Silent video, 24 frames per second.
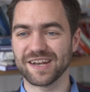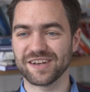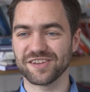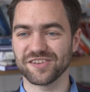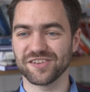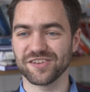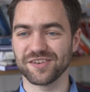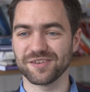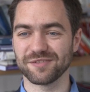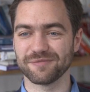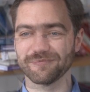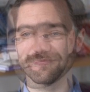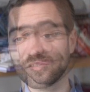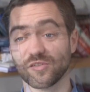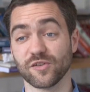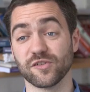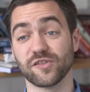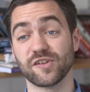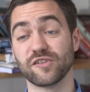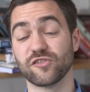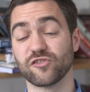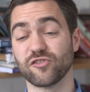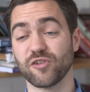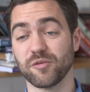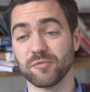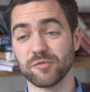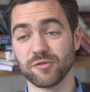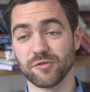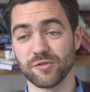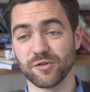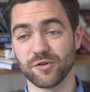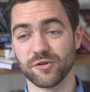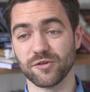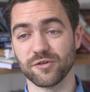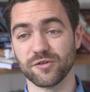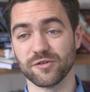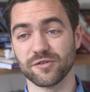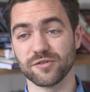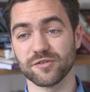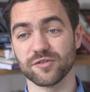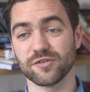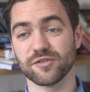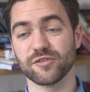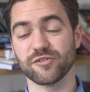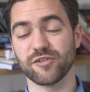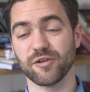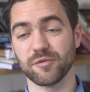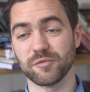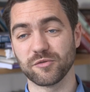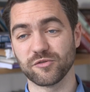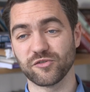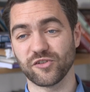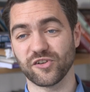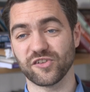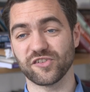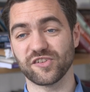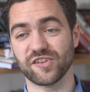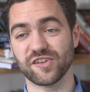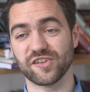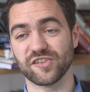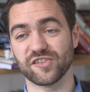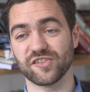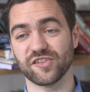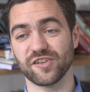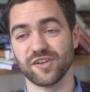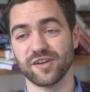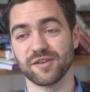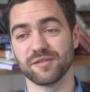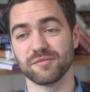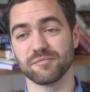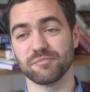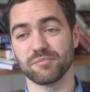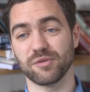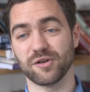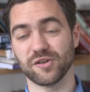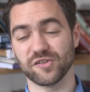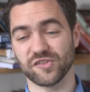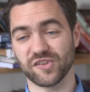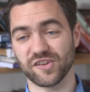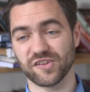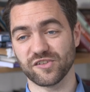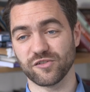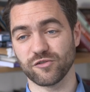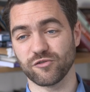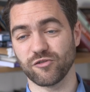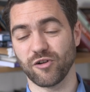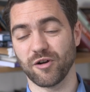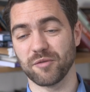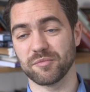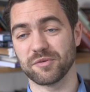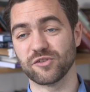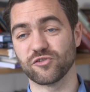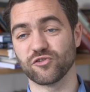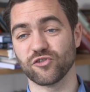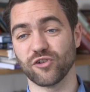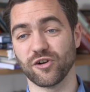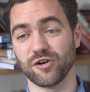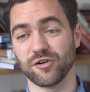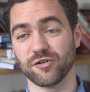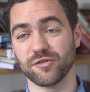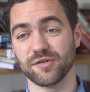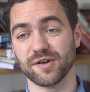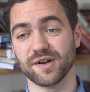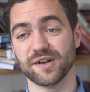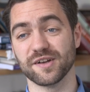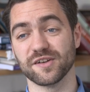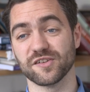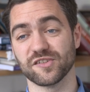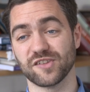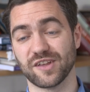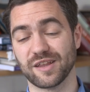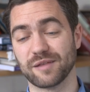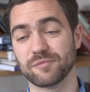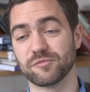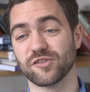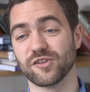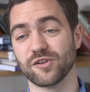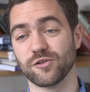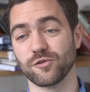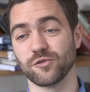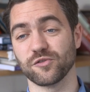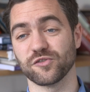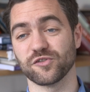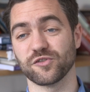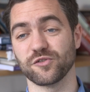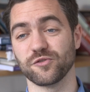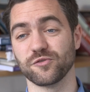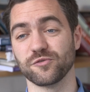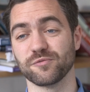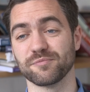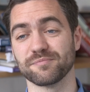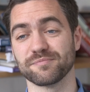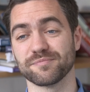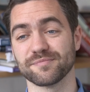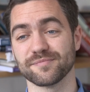Annison. I teach criminal law, criminal justice and politics of crime control at Southampton Law School.